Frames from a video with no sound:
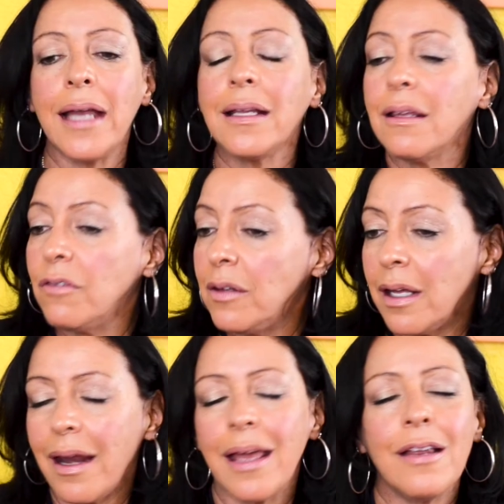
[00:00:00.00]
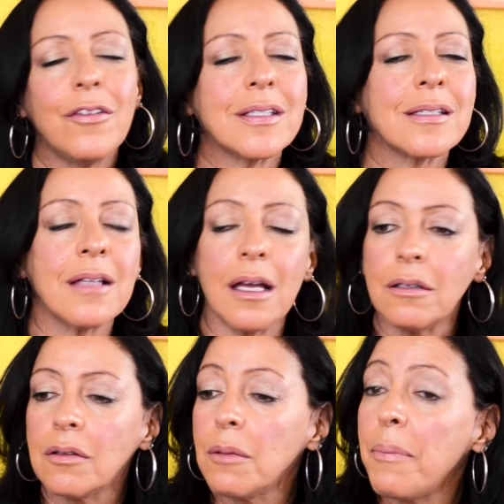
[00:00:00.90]
and giving it. And if it's not
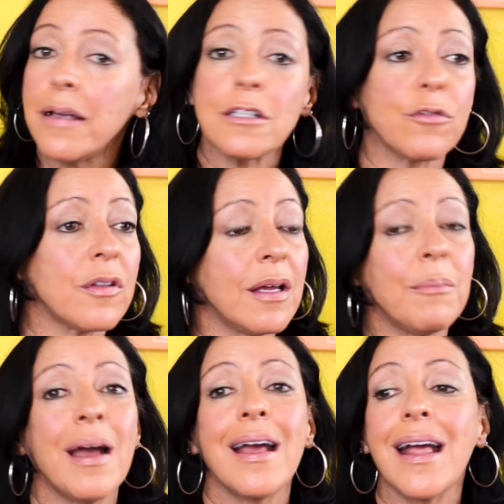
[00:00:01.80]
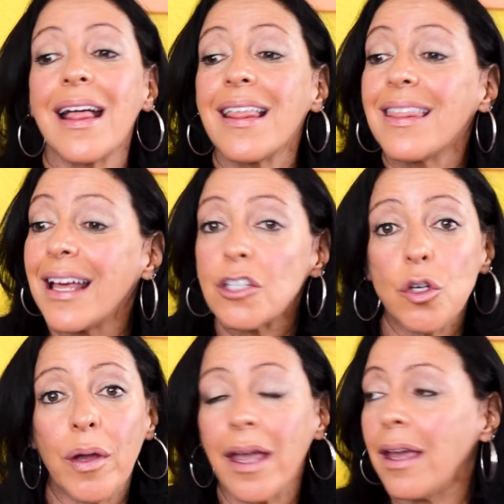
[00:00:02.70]
the best for them, that's
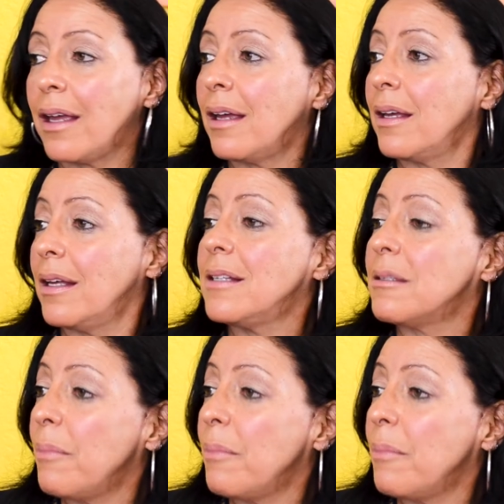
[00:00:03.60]
okay. It's the